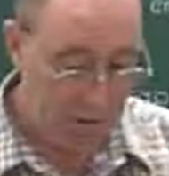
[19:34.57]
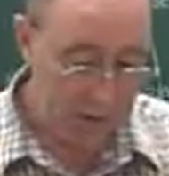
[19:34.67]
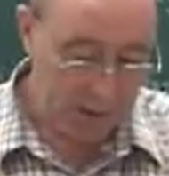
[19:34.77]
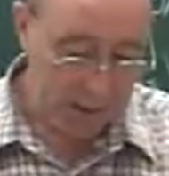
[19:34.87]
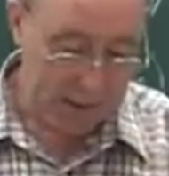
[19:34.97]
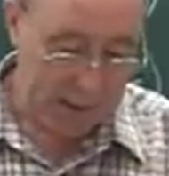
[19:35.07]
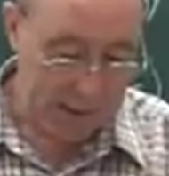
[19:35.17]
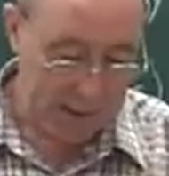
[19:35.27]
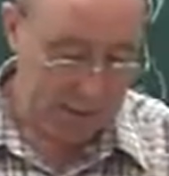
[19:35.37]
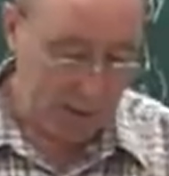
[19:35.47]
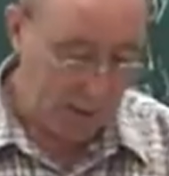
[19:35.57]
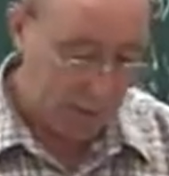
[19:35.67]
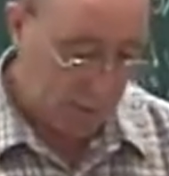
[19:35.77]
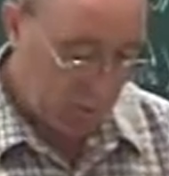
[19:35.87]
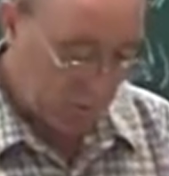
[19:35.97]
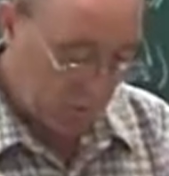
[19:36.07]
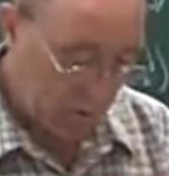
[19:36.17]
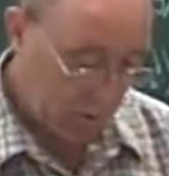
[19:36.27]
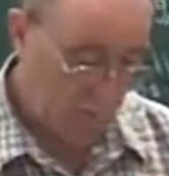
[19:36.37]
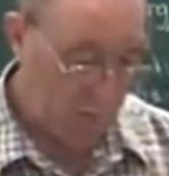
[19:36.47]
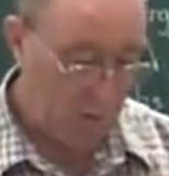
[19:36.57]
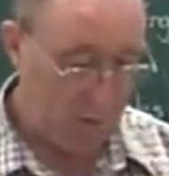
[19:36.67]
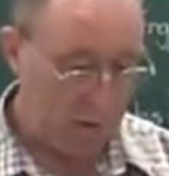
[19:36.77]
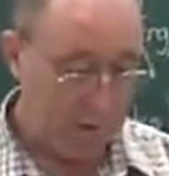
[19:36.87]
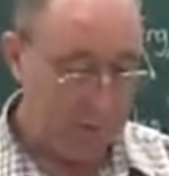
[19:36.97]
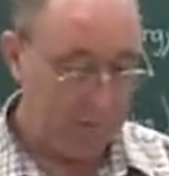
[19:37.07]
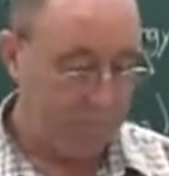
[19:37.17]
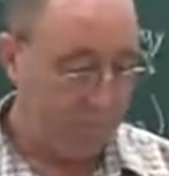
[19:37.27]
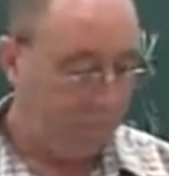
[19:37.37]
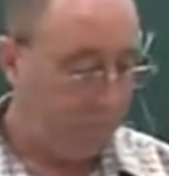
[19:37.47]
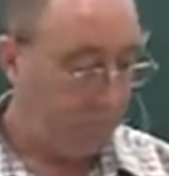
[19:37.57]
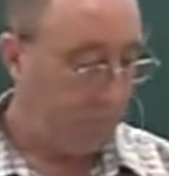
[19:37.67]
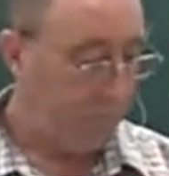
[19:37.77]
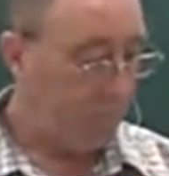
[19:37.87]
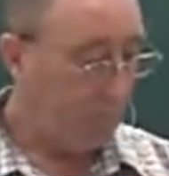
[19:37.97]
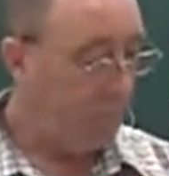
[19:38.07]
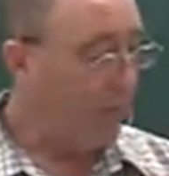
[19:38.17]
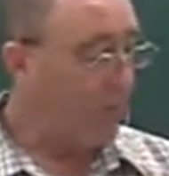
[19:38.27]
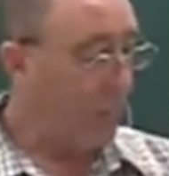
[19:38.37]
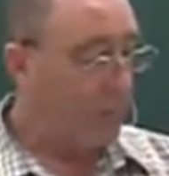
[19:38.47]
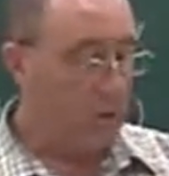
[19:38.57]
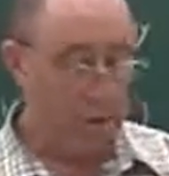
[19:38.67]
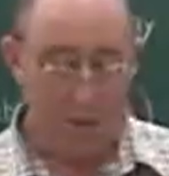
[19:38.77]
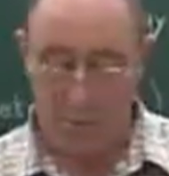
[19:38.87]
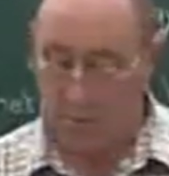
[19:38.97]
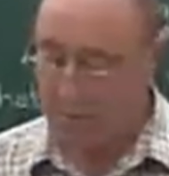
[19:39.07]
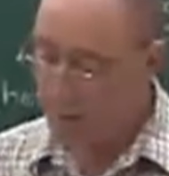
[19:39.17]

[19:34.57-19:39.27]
the DNA molecules work. If I've got something